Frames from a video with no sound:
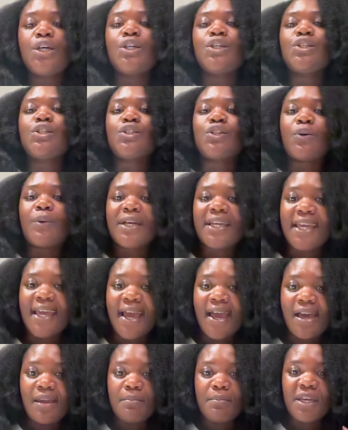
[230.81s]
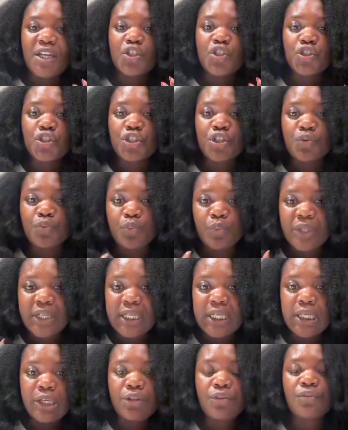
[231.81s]
So again, make sure you're
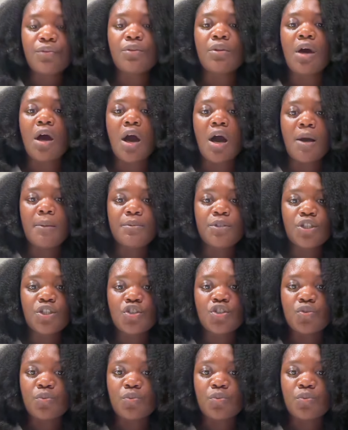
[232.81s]
reading through the options,